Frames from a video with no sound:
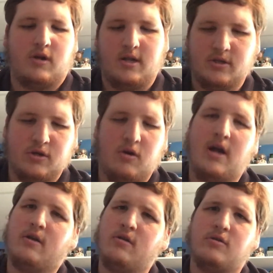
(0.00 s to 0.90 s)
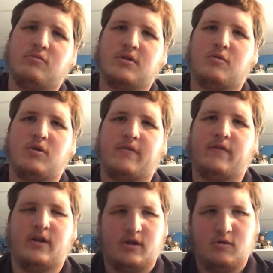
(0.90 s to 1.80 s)
And so I know this was a quick
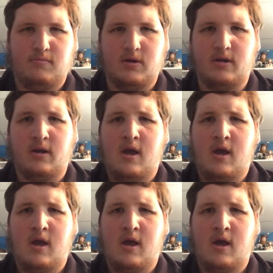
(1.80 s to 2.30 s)
video, but